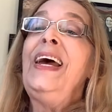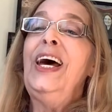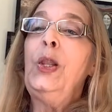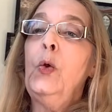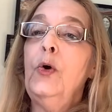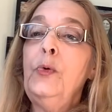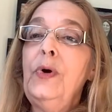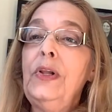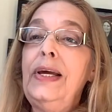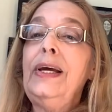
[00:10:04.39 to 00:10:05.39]
And Lord
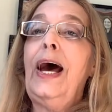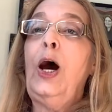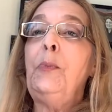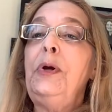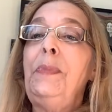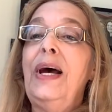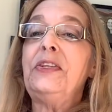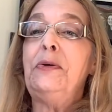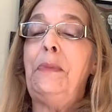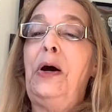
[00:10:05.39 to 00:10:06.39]
willing, I'll be back
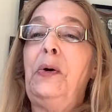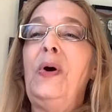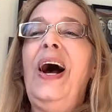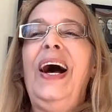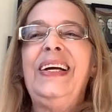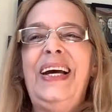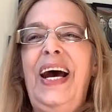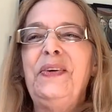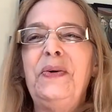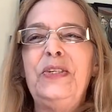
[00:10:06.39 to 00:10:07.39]
tomorrow on
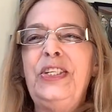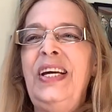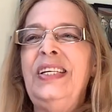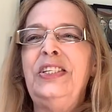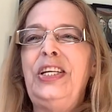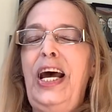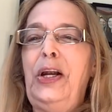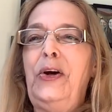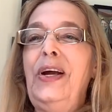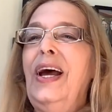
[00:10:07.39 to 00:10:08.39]
God Crochet and
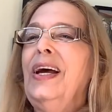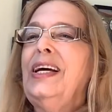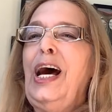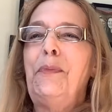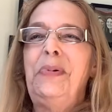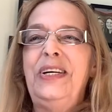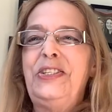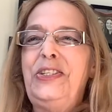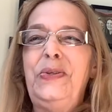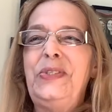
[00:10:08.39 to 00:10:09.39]
Chatter. God
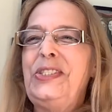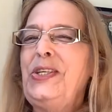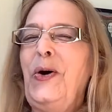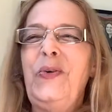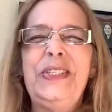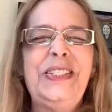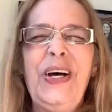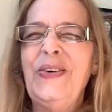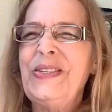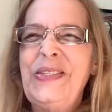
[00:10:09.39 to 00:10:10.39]
bless you so,
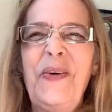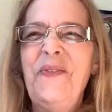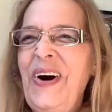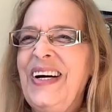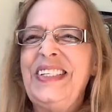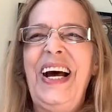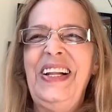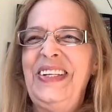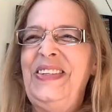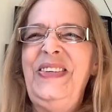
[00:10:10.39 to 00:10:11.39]
so, so much.
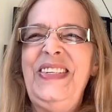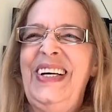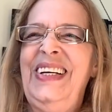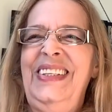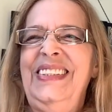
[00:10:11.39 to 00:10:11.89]
Hallelujah.